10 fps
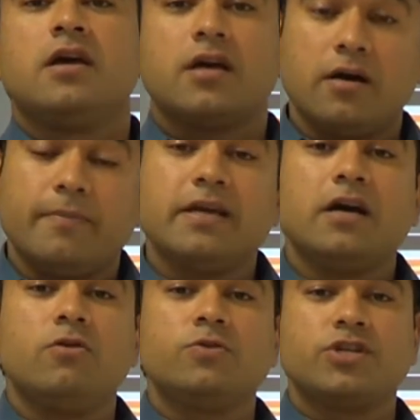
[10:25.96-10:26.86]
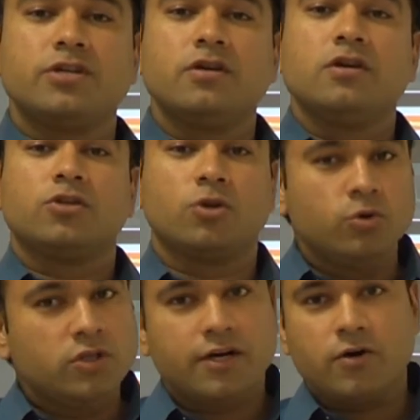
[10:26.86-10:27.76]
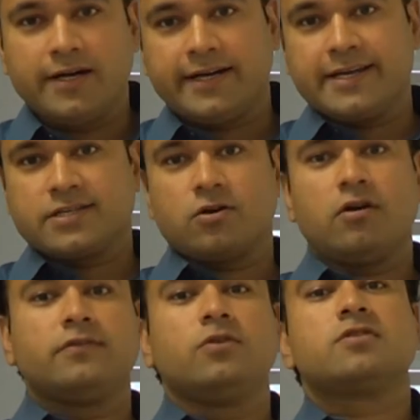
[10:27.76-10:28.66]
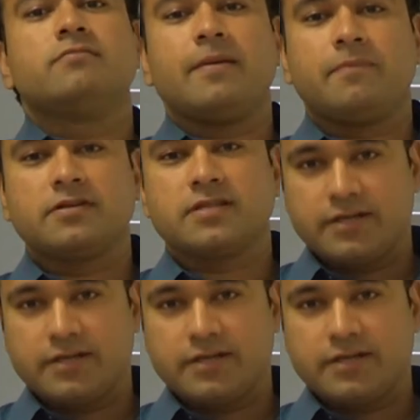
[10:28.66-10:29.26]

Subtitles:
coming out through the context of those mappers and